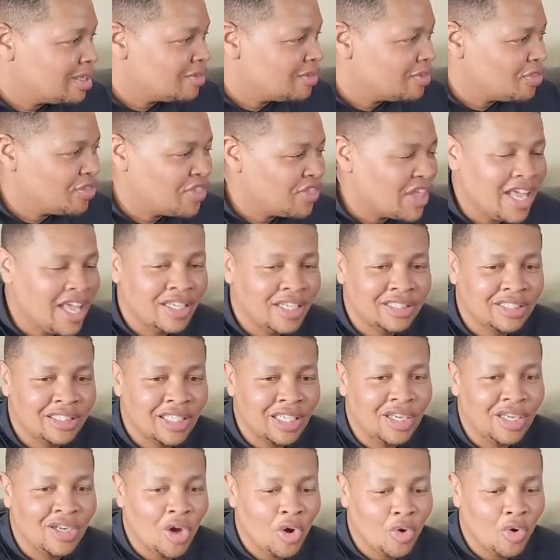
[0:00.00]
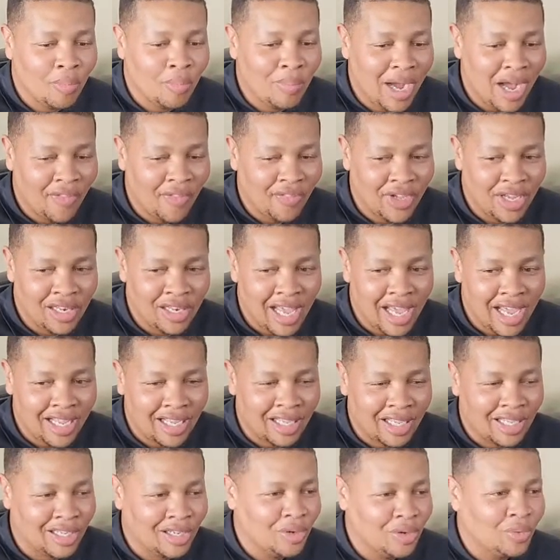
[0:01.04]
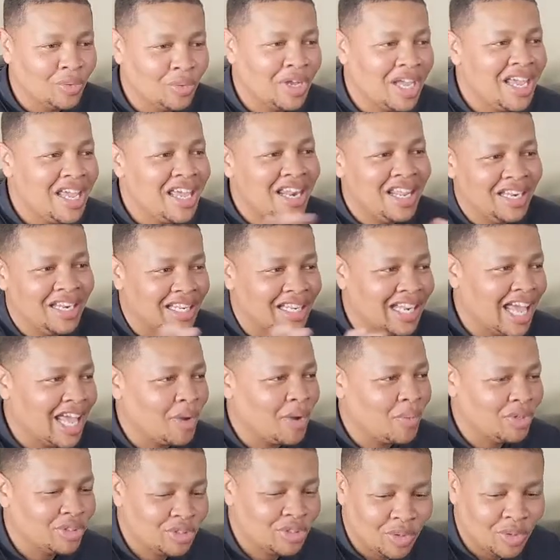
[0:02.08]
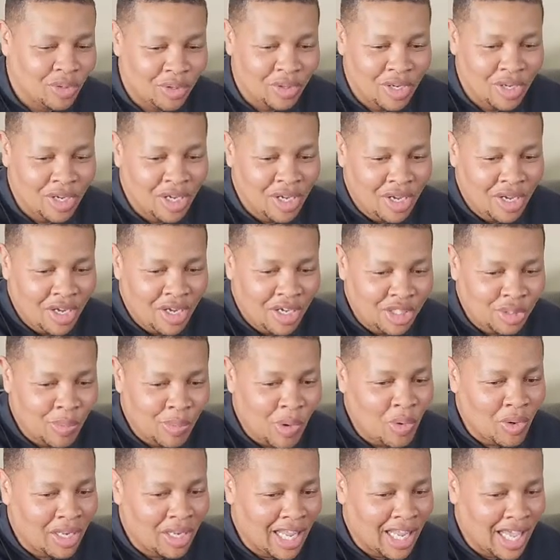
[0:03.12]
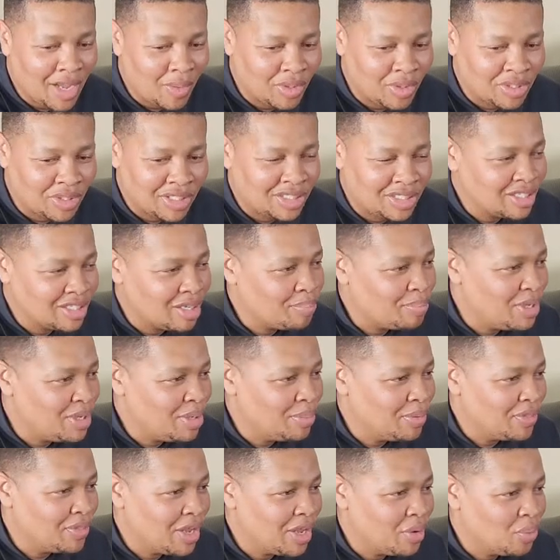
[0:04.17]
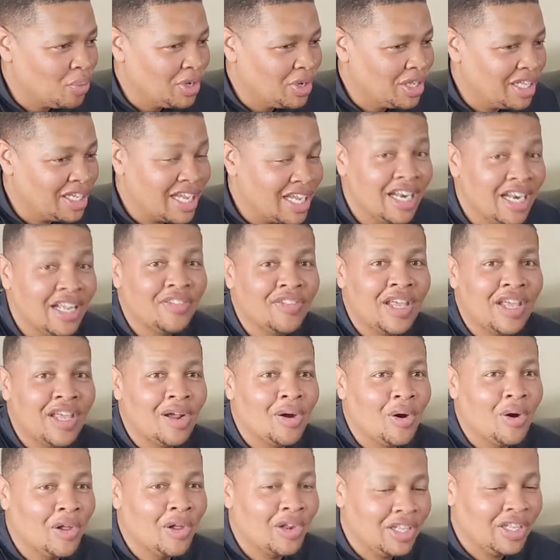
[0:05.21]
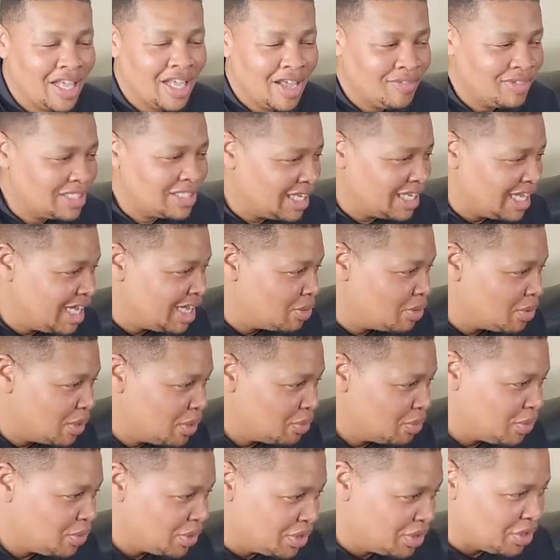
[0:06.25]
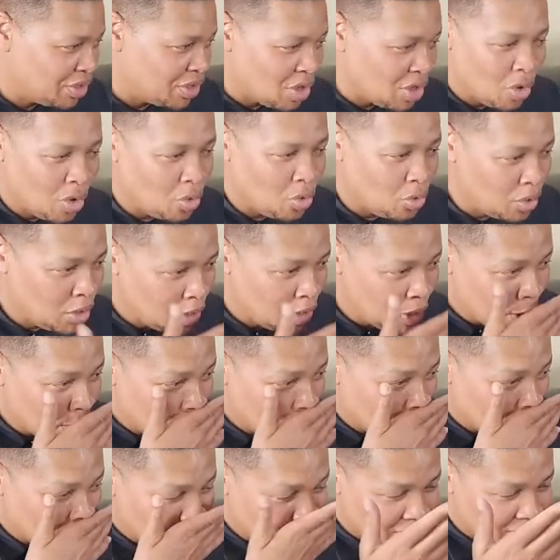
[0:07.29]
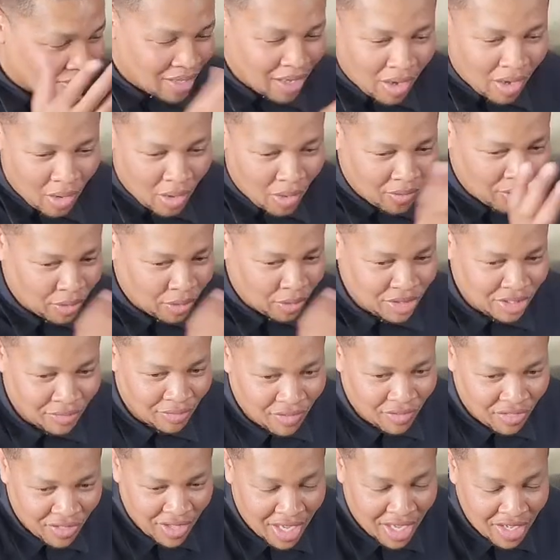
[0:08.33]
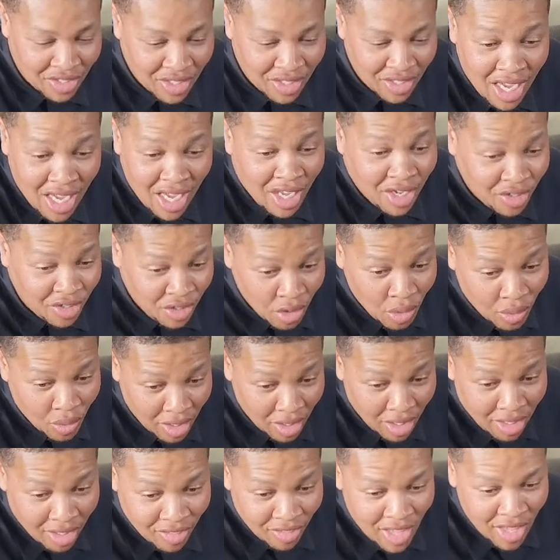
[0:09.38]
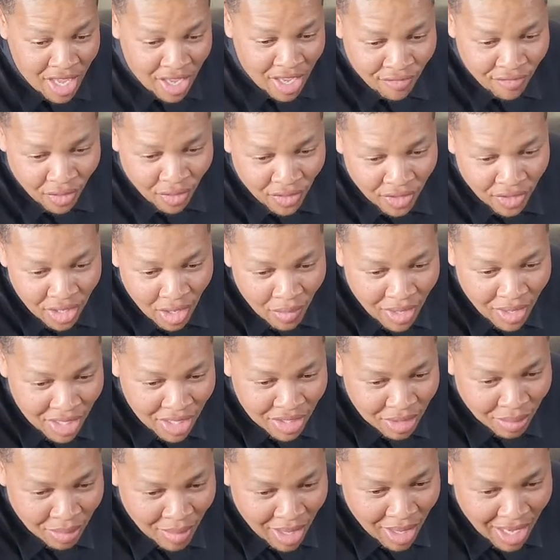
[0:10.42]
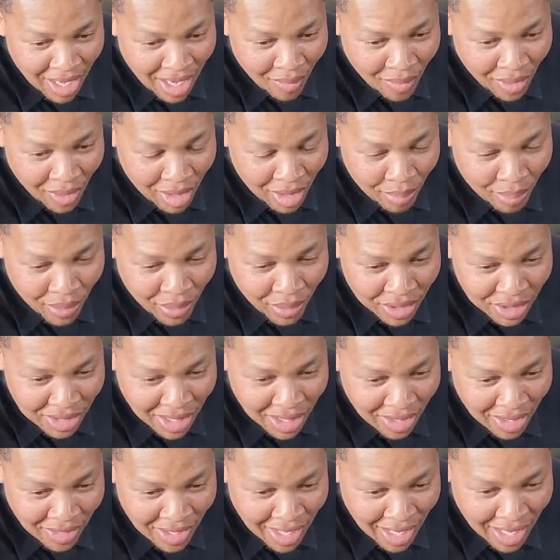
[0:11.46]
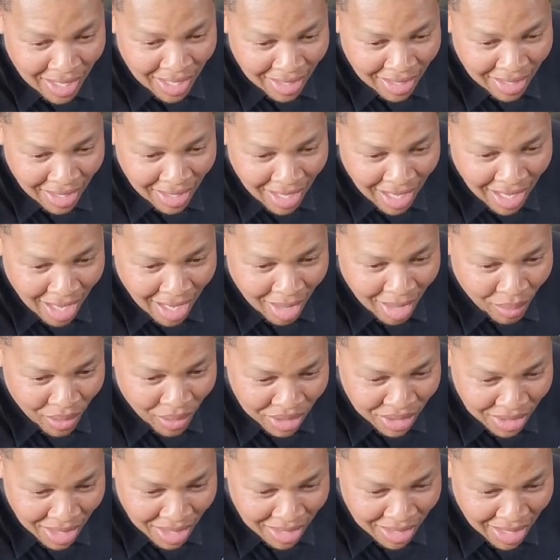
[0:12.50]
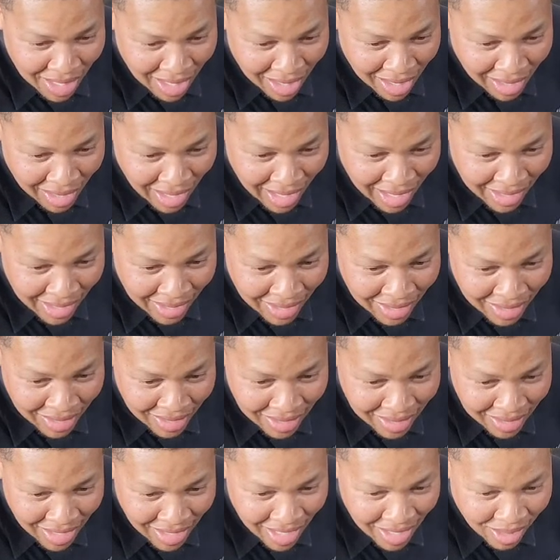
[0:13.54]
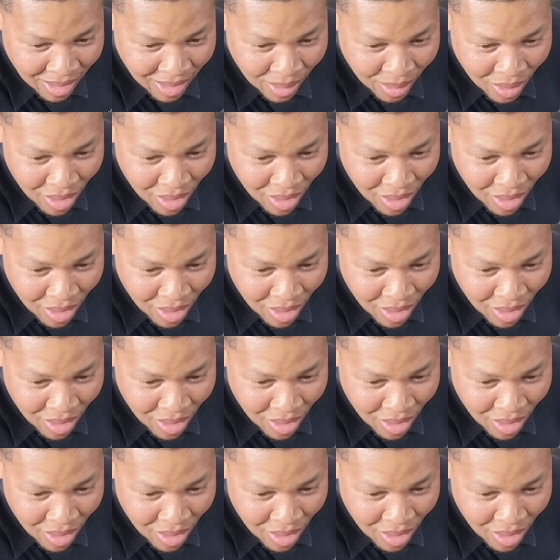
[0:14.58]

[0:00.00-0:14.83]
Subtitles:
things to know about that, like a little hidden language or spoken language that some people that really get into that Harley Davidson lingo will know all those different things. Duke, thank you for the donation, man. I really appreciate that. I appreciate that a lot. Thank you.